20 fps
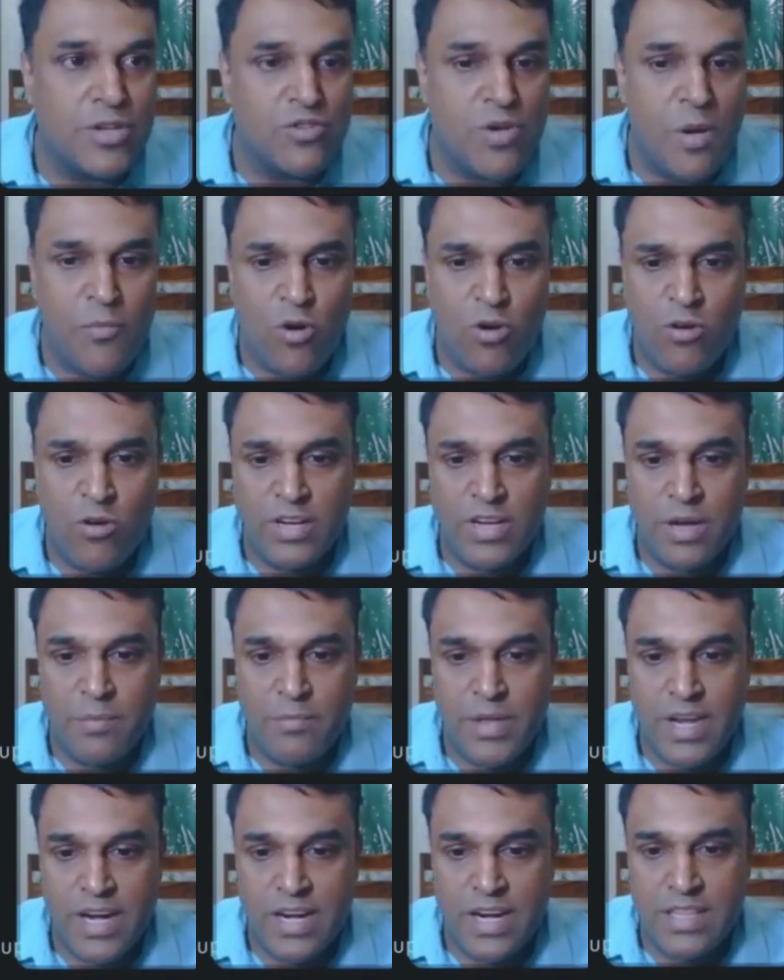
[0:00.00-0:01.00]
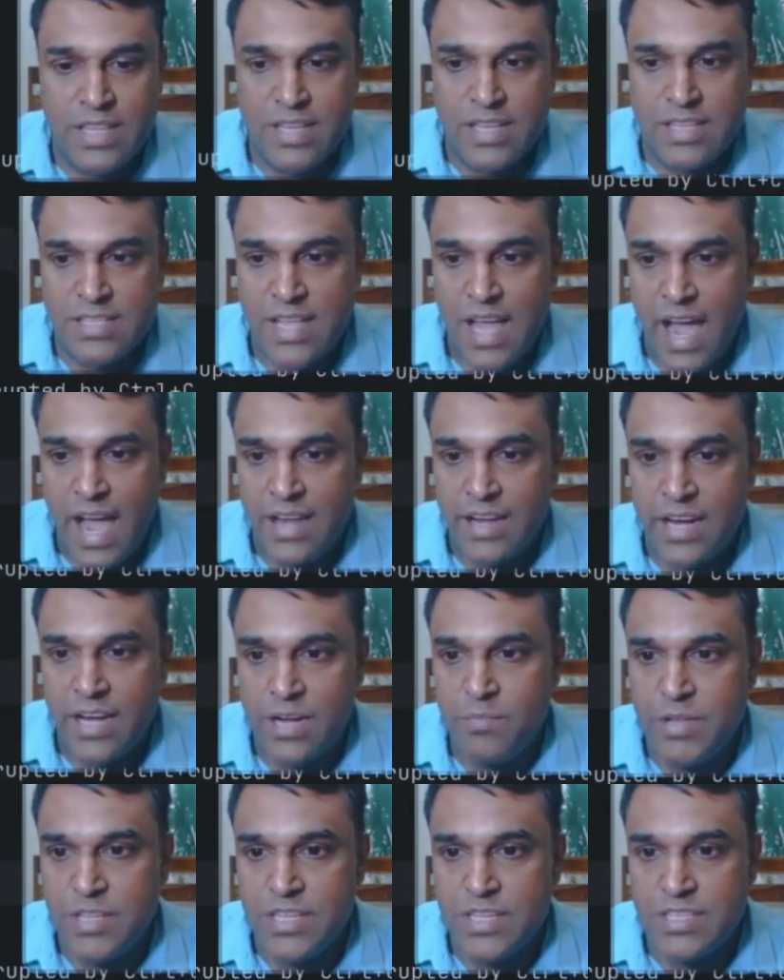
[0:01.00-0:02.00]
So I'm going to terminate this and
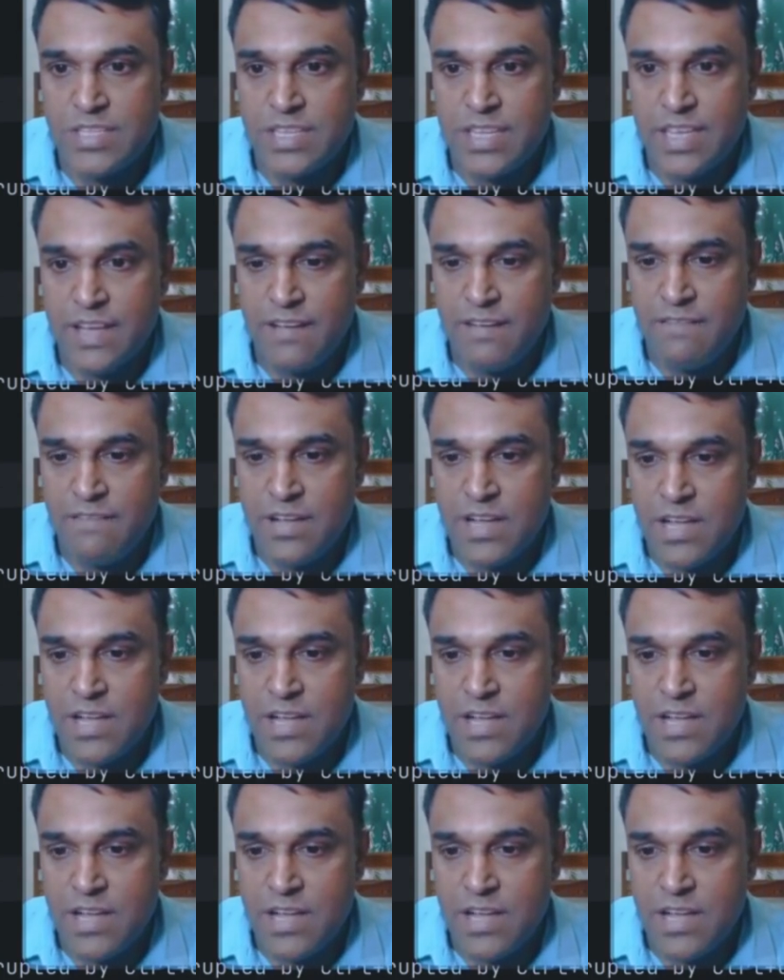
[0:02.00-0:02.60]
let me just give